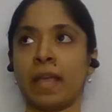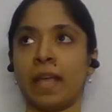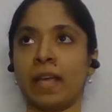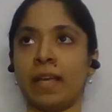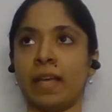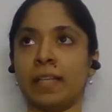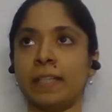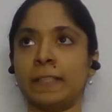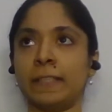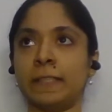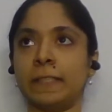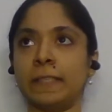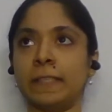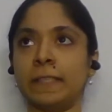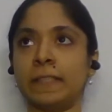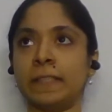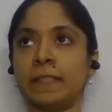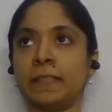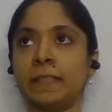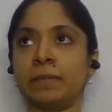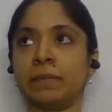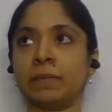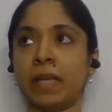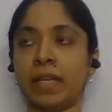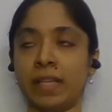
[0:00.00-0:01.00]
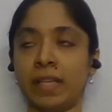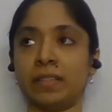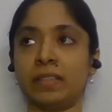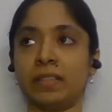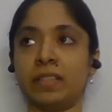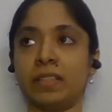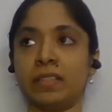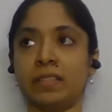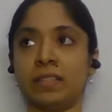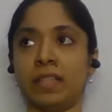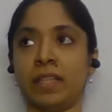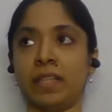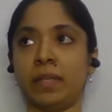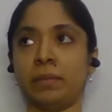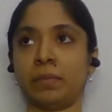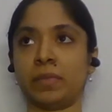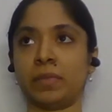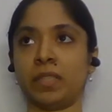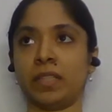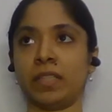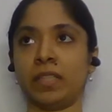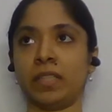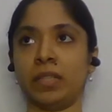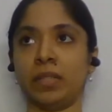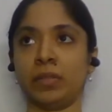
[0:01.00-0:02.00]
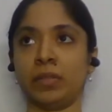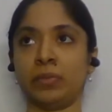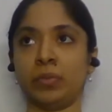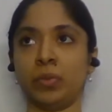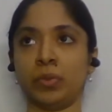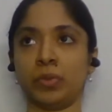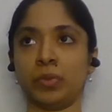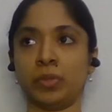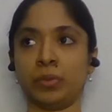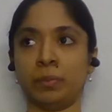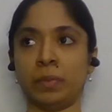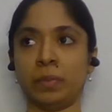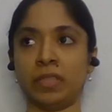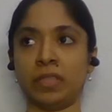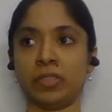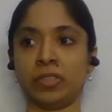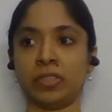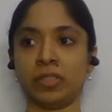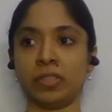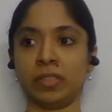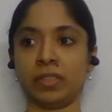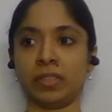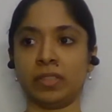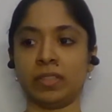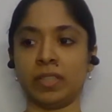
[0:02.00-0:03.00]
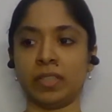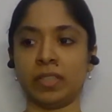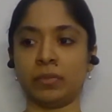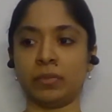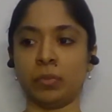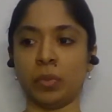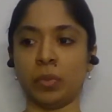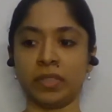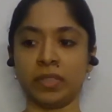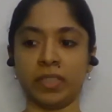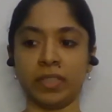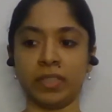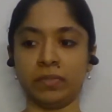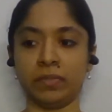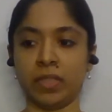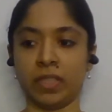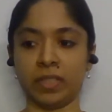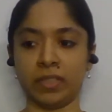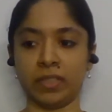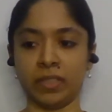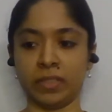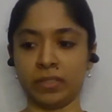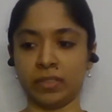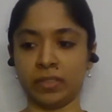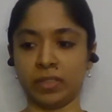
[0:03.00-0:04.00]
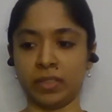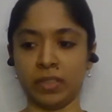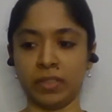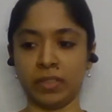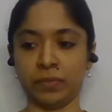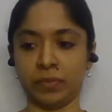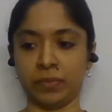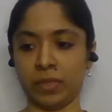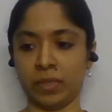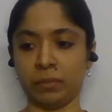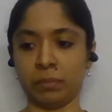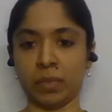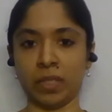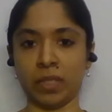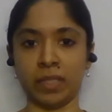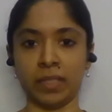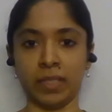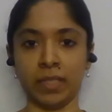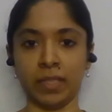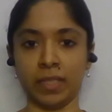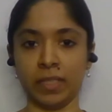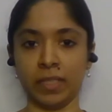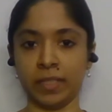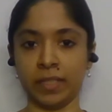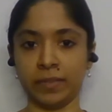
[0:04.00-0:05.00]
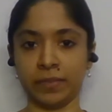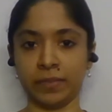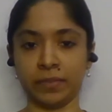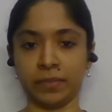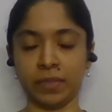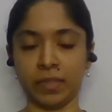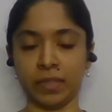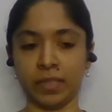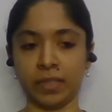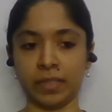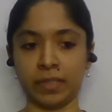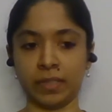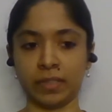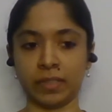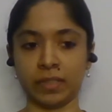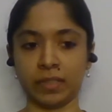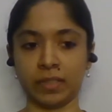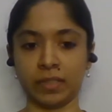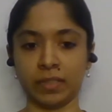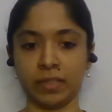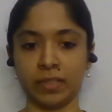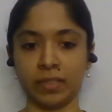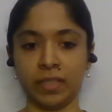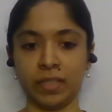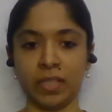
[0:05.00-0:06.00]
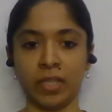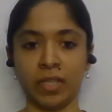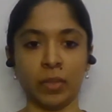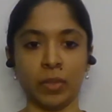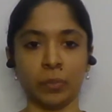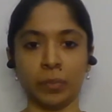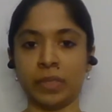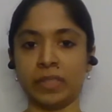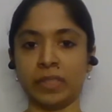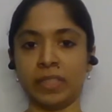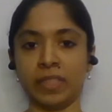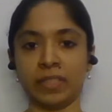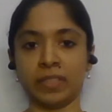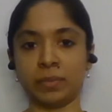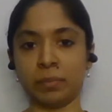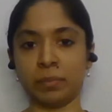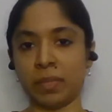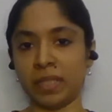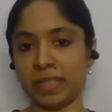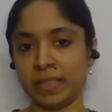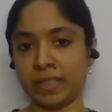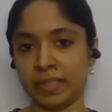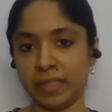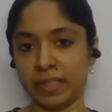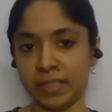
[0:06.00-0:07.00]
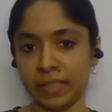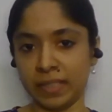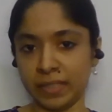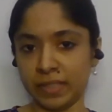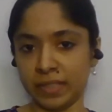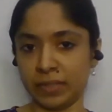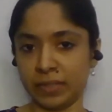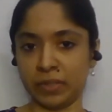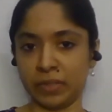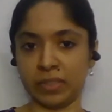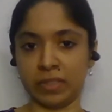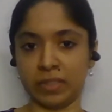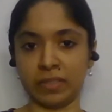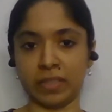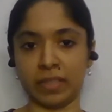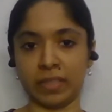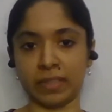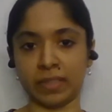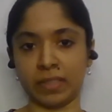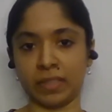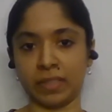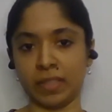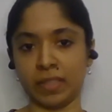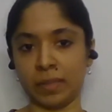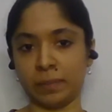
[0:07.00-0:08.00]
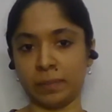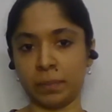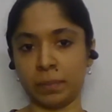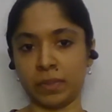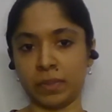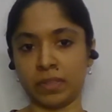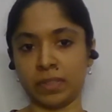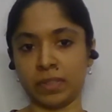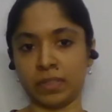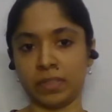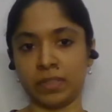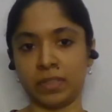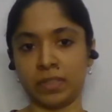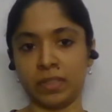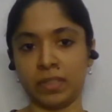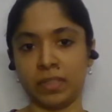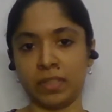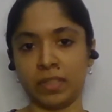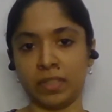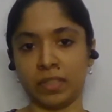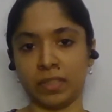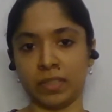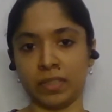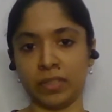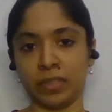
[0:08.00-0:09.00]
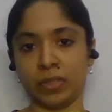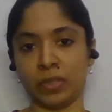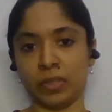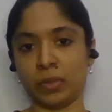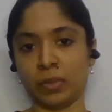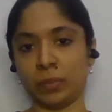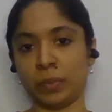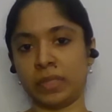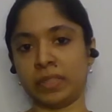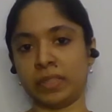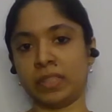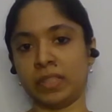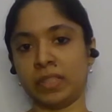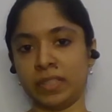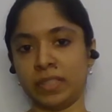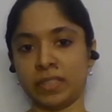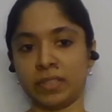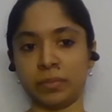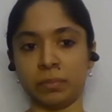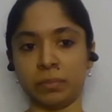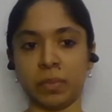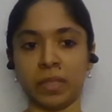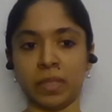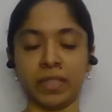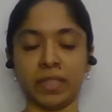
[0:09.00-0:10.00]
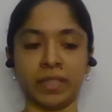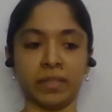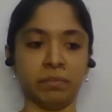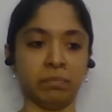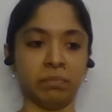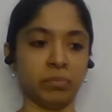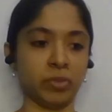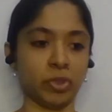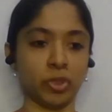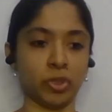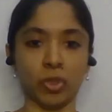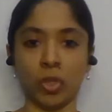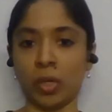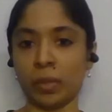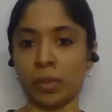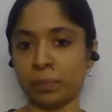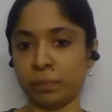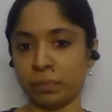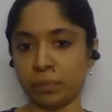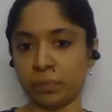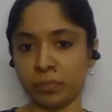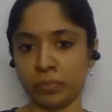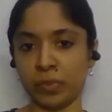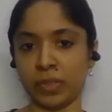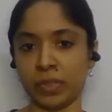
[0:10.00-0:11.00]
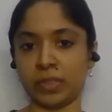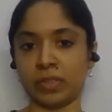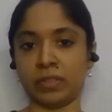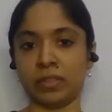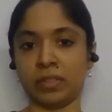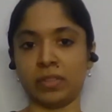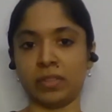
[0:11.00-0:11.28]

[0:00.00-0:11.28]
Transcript: And uh, and at the same time, I want to mention that whatever I achieved in my life, like whether it's my degree with a second upper, you know, whether it's my job with